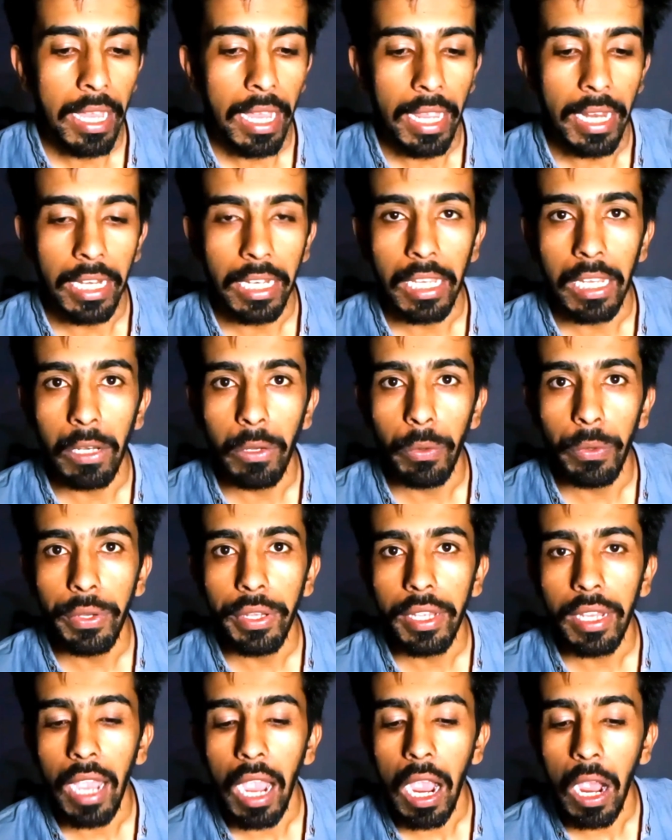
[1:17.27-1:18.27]

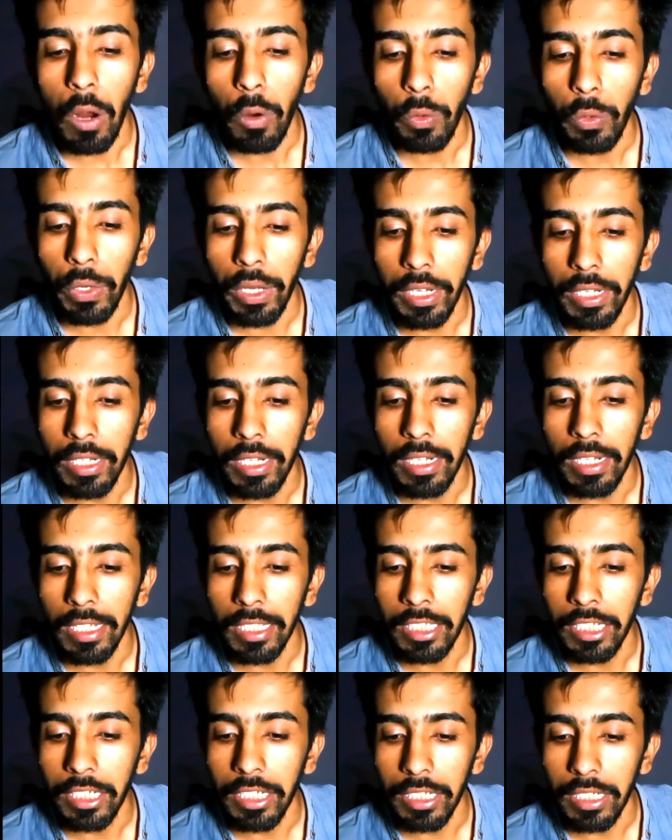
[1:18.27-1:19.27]
including how to handle
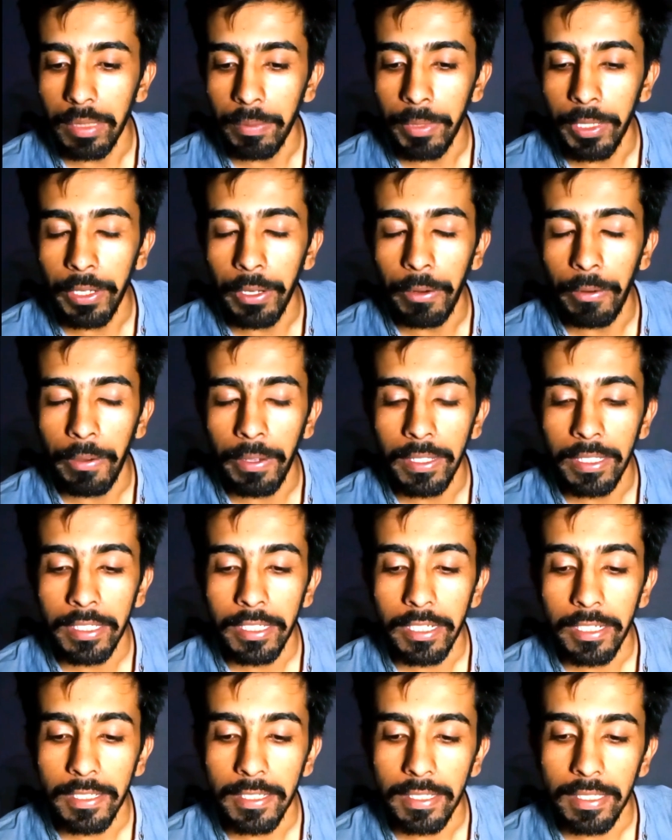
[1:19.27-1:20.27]
HTTP
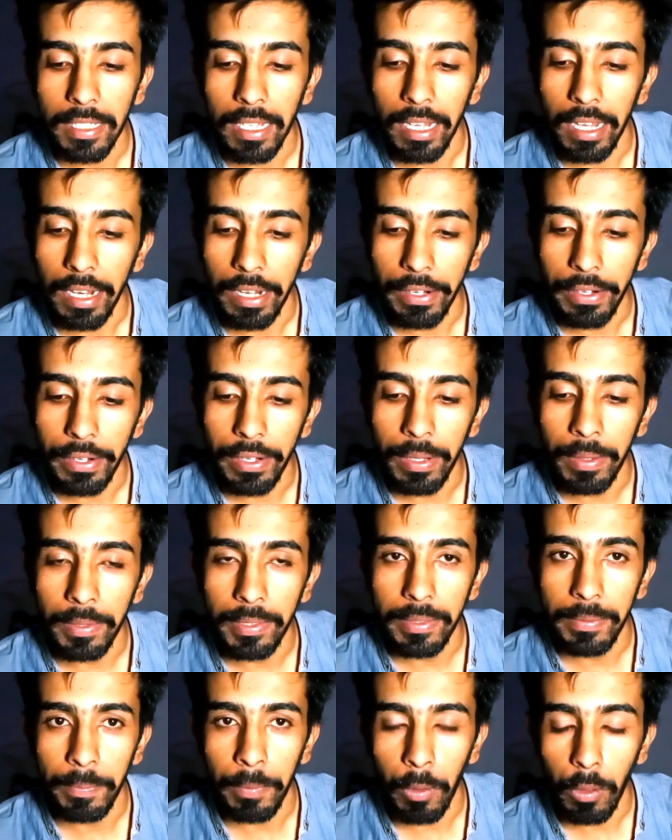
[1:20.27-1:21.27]
requests and
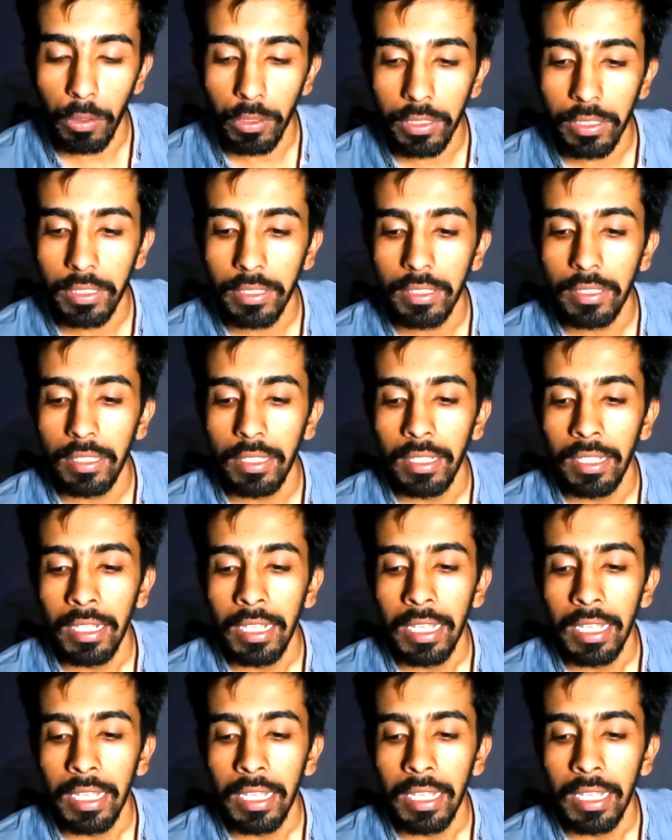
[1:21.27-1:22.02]
responses.